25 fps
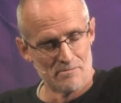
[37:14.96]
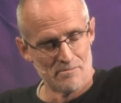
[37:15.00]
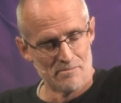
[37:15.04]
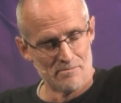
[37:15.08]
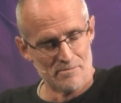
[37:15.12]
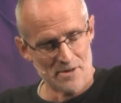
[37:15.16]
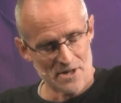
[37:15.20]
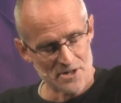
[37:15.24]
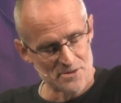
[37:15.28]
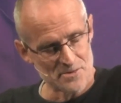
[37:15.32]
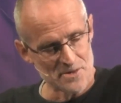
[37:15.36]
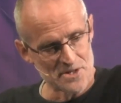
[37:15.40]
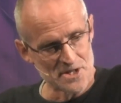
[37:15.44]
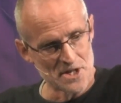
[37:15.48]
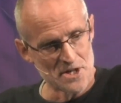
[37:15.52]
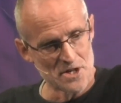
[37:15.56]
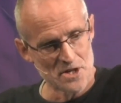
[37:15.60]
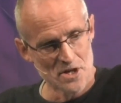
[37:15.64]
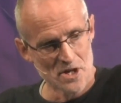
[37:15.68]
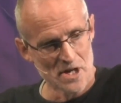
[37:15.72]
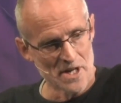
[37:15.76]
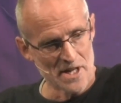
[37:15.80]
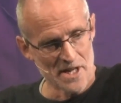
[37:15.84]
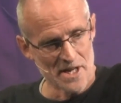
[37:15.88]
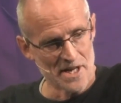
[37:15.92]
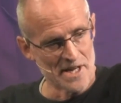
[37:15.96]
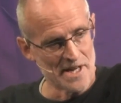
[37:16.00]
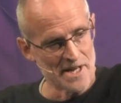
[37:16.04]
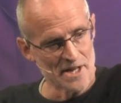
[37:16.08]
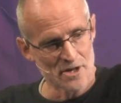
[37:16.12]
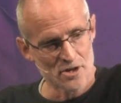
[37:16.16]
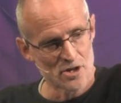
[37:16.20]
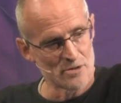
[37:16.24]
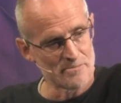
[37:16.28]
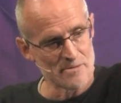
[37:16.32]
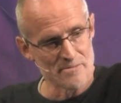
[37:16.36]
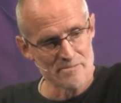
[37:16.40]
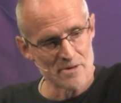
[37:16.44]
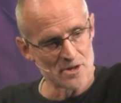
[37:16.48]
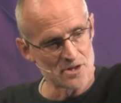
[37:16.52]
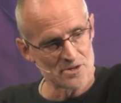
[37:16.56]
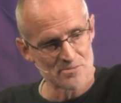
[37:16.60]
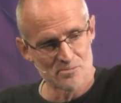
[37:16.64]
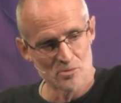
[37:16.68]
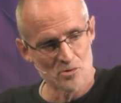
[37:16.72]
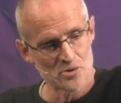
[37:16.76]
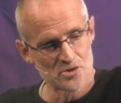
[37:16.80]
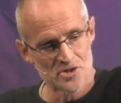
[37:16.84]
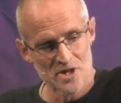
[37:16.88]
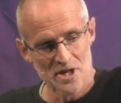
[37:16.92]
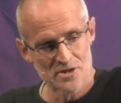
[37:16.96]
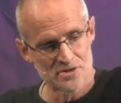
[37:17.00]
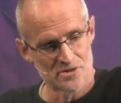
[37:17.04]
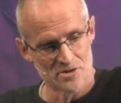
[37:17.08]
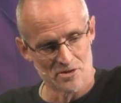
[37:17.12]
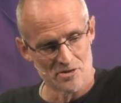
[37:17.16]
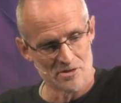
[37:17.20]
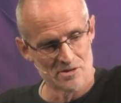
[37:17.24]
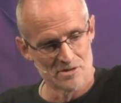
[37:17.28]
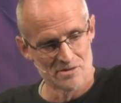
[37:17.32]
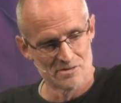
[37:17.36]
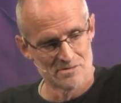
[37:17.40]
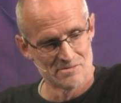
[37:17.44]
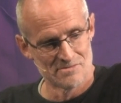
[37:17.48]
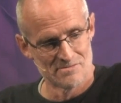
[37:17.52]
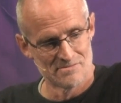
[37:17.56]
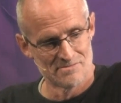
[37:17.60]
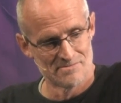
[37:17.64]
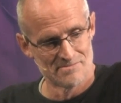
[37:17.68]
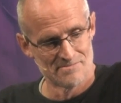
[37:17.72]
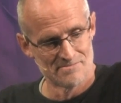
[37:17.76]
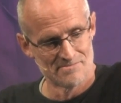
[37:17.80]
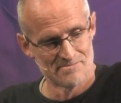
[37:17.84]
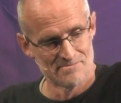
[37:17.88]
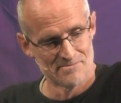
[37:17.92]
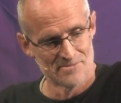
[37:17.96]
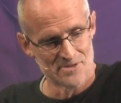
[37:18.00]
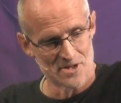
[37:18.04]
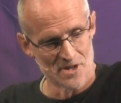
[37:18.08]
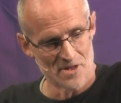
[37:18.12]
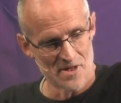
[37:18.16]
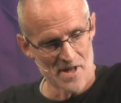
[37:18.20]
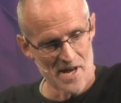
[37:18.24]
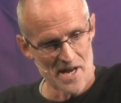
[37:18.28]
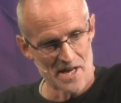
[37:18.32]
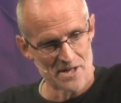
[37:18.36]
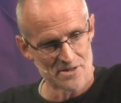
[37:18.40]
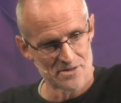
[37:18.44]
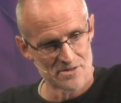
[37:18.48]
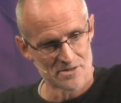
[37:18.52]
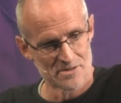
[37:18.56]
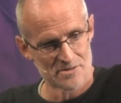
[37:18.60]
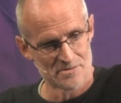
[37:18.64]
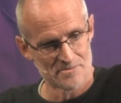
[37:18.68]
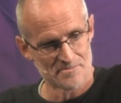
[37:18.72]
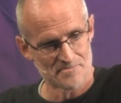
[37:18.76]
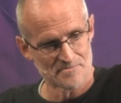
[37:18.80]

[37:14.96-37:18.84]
But as we said earlier, it could be much more subtle than that.